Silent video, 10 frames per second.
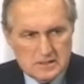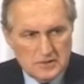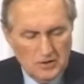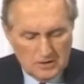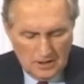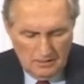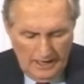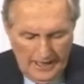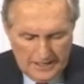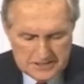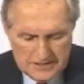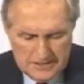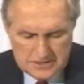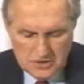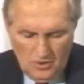nuclear
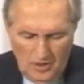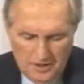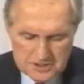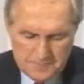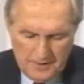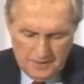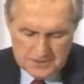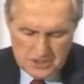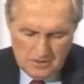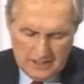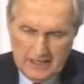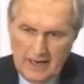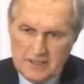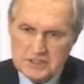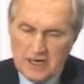accidents, oil spills,
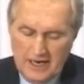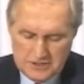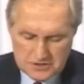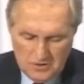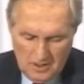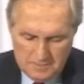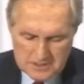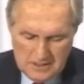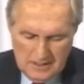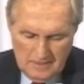hurricanes, ice storms,